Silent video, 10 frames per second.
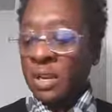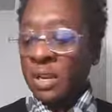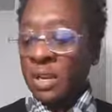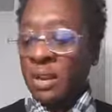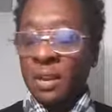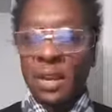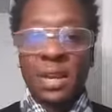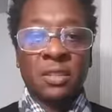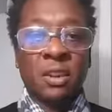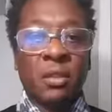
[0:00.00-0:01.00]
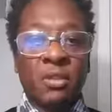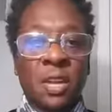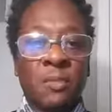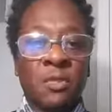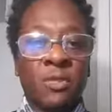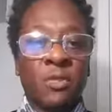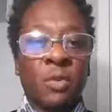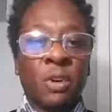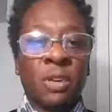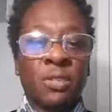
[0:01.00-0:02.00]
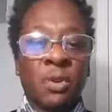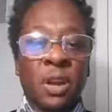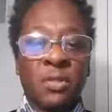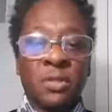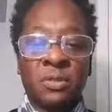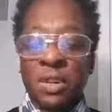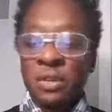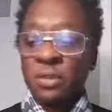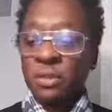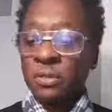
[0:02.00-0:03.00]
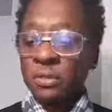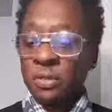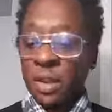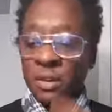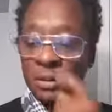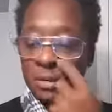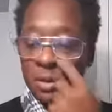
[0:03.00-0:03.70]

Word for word: And, uh, and as a long-time social worker, that's what I always like to do, is try to